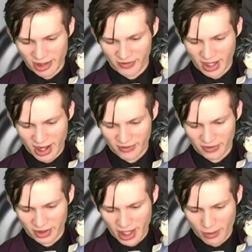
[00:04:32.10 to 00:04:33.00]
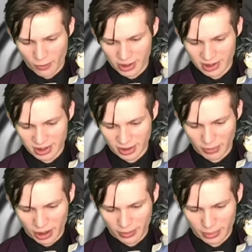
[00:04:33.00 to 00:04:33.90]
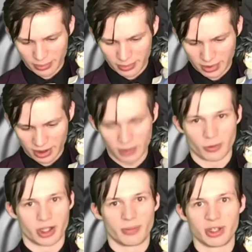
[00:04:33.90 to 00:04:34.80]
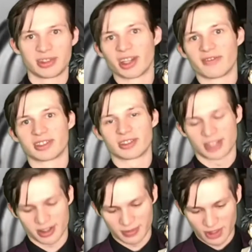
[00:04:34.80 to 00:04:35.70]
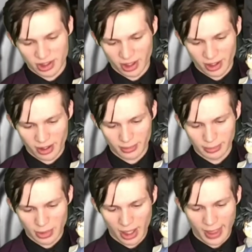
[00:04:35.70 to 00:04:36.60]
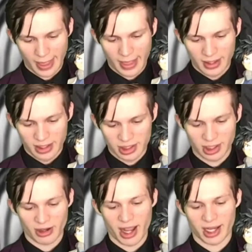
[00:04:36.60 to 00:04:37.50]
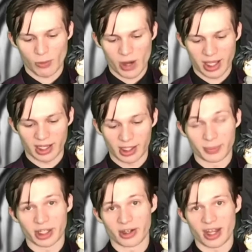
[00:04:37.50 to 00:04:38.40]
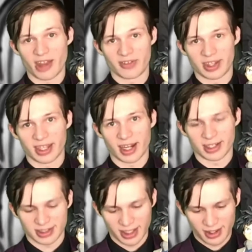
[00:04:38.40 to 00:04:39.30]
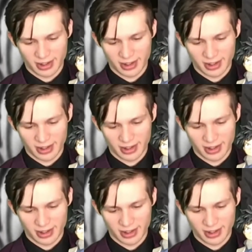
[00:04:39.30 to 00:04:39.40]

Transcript: not for that one slip-up. One of the police officers tells him to shut up. Shigaraki waking up turned everything on its head.